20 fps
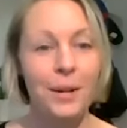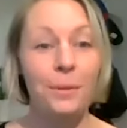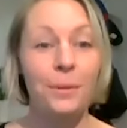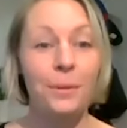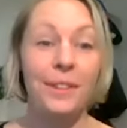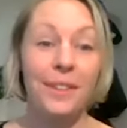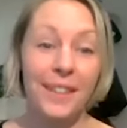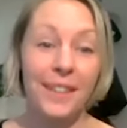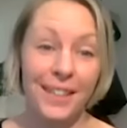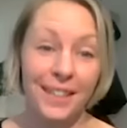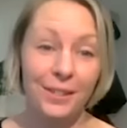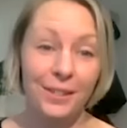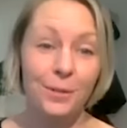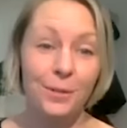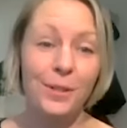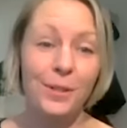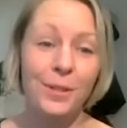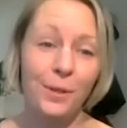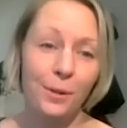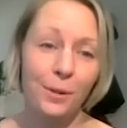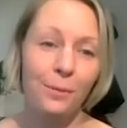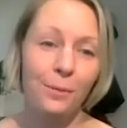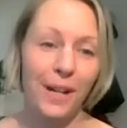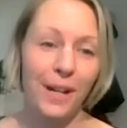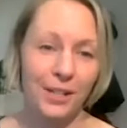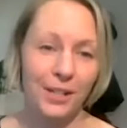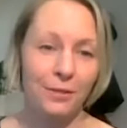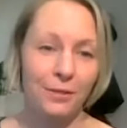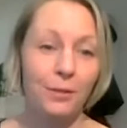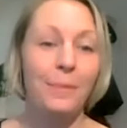Well, thank you so
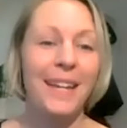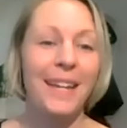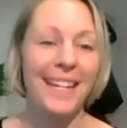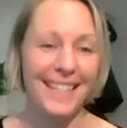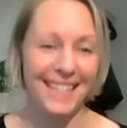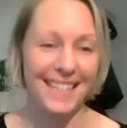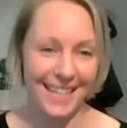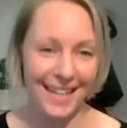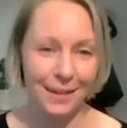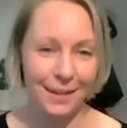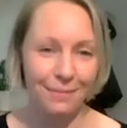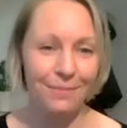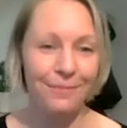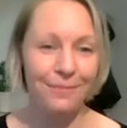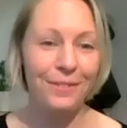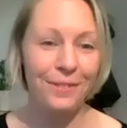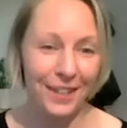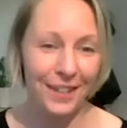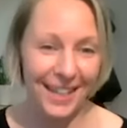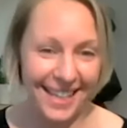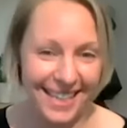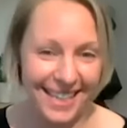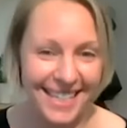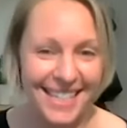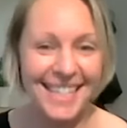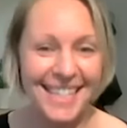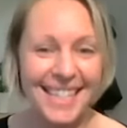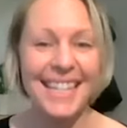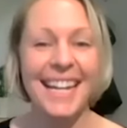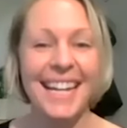much for making time for us,